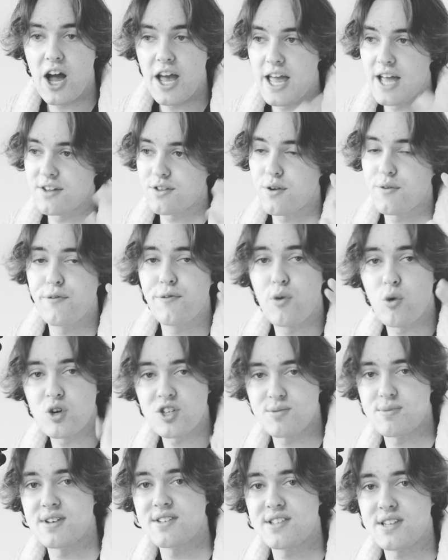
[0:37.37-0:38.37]
I had to
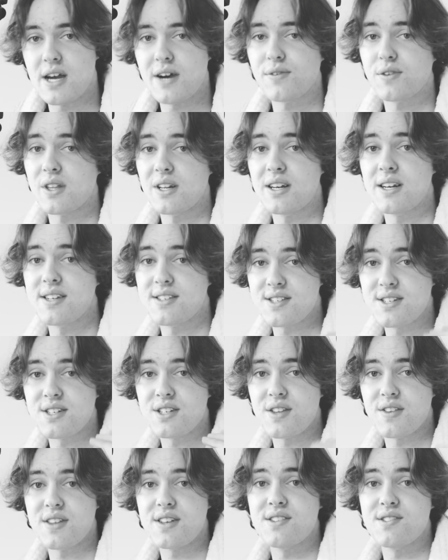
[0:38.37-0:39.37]
force myself to listen
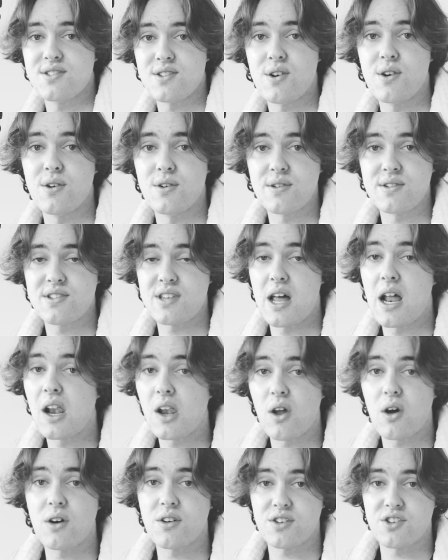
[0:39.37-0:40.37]
to these songs a
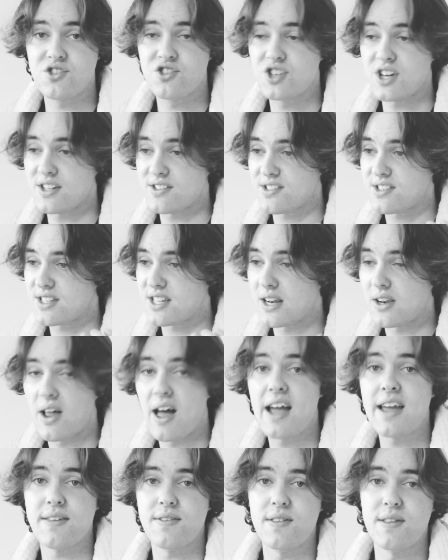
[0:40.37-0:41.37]
lot just to
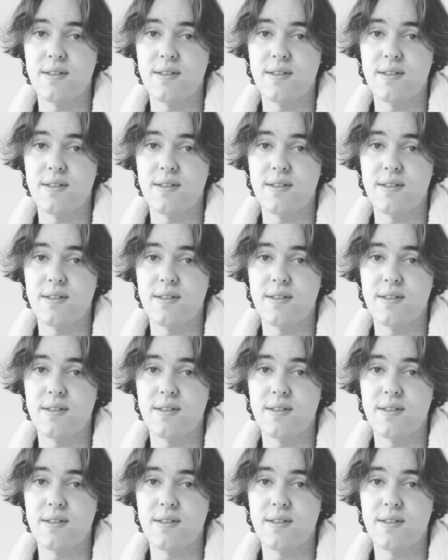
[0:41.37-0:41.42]
like